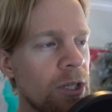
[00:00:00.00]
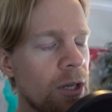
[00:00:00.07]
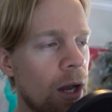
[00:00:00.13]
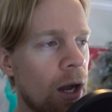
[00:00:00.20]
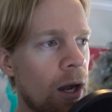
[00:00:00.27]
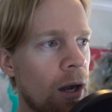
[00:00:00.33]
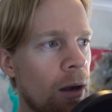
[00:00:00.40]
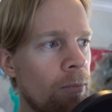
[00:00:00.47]

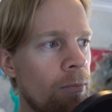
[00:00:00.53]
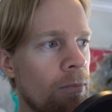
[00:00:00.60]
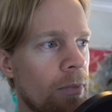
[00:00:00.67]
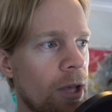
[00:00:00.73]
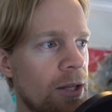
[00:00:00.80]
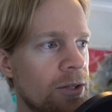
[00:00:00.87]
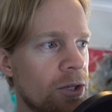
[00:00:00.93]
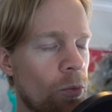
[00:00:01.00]

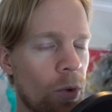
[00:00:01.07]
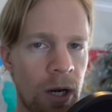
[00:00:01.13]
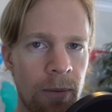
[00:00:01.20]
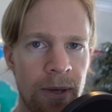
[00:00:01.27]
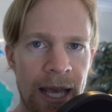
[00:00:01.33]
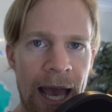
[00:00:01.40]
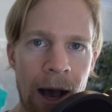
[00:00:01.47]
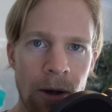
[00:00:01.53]
and didn't want to
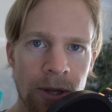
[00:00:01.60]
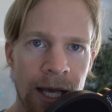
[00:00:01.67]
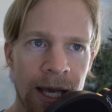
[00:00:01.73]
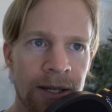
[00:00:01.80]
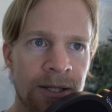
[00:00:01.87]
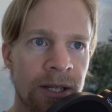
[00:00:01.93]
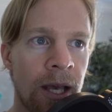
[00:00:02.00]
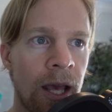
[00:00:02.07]
be out
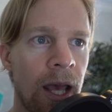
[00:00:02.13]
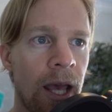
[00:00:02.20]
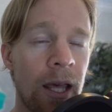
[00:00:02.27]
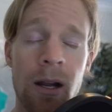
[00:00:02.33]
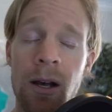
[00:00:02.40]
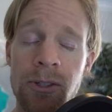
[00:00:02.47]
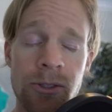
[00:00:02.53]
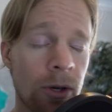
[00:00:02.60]
late.
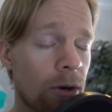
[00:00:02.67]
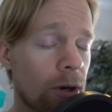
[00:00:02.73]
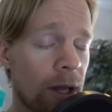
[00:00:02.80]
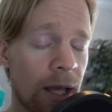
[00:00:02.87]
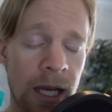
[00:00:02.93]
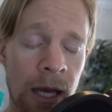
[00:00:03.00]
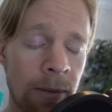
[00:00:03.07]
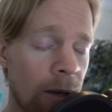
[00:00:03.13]
And also,
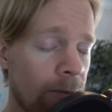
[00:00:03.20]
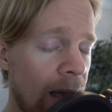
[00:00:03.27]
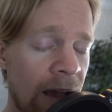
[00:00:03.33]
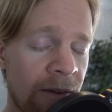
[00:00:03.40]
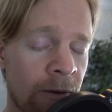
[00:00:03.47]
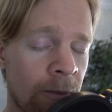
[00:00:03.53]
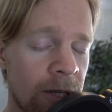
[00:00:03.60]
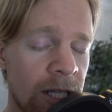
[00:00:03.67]
coming
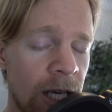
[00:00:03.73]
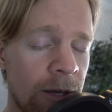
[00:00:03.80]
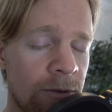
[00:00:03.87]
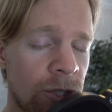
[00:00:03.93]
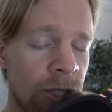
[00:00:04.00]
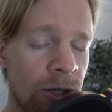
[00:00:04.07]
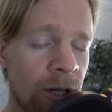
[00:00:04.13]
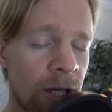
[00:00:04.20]
back from a day
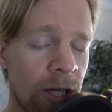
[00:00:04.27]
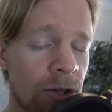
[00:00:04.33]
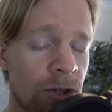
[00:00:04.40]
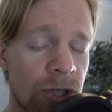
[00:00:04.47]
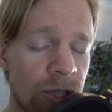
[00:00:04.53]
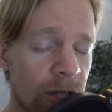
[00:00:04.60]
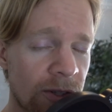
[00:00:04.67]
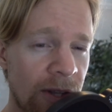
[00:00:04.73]
of shooting, you're
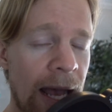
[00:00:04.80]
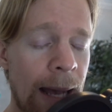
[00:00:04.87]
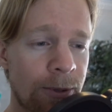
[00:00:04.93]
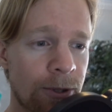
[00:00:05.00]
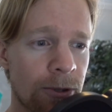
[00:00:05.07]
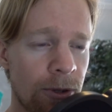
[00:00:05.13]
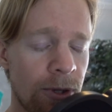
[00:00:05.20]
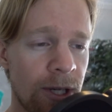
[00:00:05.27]
just
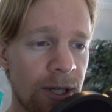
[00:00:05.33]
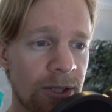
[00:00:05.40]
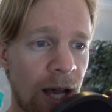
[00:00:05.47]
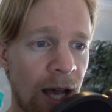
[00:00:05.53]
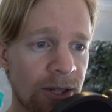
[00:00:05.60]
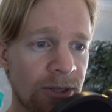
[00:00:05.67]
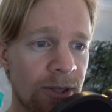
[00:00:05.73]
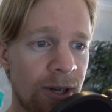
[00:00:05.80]
absolutely
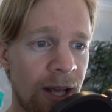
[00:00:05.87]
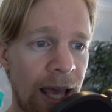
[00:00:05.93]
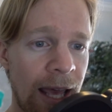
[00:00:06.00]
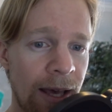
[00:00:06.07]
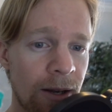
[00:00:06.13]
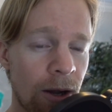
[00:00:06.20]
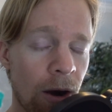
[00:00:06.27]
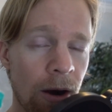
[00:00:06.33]
exhausted,
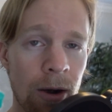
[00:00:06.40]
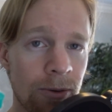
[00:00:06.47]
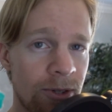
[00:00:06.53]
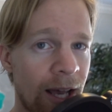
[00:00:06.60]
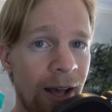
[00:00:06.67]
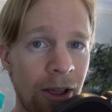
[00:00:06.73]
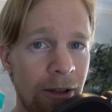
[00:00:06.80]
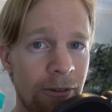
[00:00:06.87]
and our
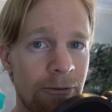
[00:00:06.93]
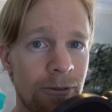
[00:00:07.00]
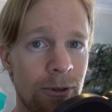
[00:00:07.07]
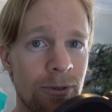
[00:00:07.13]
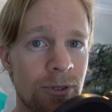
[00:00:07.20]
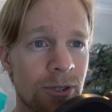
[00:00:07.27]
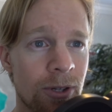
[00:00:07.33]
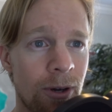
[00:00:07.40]
hotel had
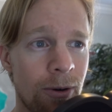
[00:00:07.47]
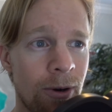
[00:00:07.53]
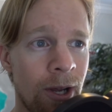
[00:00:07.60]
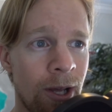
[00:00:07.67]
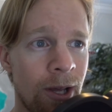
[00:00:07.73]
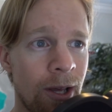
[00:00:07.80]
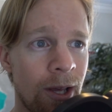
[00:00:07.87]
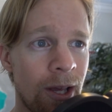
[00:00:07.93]
food, and
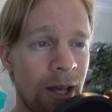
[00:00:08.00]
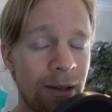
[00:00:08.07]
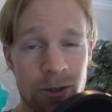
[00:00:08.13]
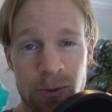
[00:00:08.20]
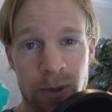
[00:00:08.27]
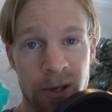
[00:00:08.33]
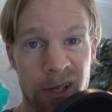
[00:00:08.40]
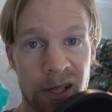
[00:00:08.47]
it
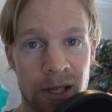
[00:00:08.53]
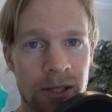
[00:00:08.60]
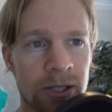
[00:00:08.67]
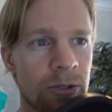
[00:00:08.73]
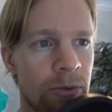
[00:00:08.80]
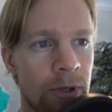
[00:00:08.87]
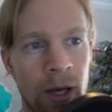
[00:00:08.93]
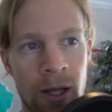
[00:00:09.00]
was pretty good.
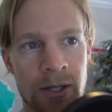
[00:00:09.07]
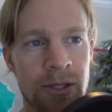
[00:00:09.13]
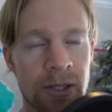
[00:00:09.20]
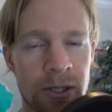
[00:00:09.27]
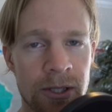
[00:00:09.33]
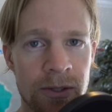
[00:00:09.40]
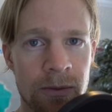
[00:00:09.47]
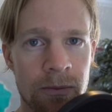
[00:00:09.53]
So we
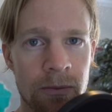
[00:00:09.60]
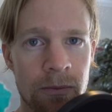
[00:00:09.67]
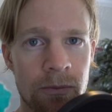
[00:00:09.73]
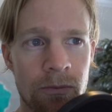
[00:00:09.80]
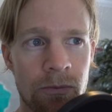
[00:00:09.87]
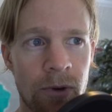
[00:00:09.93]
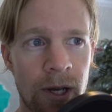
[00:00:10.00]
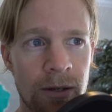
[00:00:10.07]
honestly just
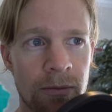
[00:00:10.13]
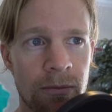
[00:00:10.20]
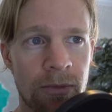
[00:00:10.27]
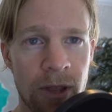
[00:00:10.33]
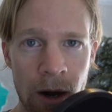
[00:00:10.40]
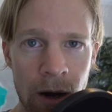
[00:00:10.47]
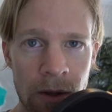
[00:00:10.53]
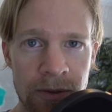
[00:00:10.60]
went
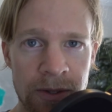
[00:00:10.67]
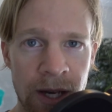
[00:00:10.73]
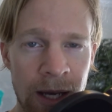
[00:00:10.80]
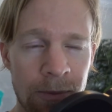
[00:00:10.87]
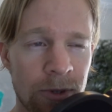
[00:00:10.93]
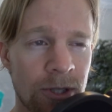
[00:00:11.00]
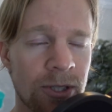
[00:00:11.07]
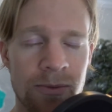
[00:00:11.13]
there all the
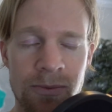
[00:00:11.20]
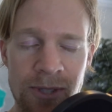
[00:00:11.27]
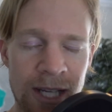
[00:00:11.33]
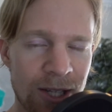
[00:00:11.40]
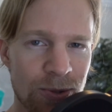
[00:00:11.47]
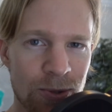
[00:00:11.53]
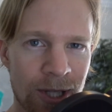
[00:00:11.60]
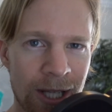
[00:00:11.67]
time, which
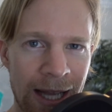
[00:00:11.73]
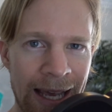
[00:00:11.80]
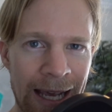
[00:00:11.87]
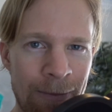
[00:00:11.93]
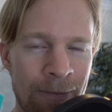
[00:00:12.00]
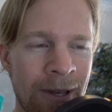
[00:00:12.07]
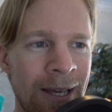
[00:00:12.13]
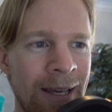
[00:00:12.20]
sounds really
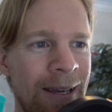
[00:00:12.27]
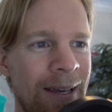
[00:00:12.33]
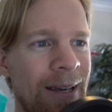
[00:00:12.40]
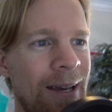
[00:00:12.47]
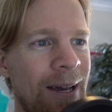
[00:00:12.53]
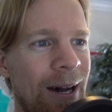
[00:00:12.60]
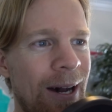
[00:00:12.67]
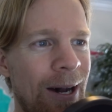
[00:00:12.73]
lame.
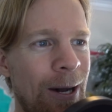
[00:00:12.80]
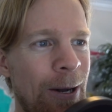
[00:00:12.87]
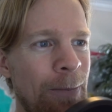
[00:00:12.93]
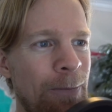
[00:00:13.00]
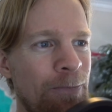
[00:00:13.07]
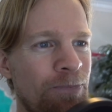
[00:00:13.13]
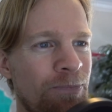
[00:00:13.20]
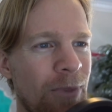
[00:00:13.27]

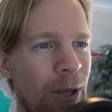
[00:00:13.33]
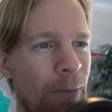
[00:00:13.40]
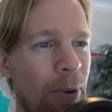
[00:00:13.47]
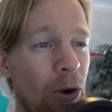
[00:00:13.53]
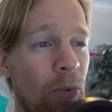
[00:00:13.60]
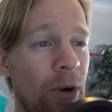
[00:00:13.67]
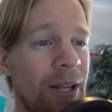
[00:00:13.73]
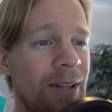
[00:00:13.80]

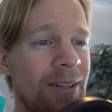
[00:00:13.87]
But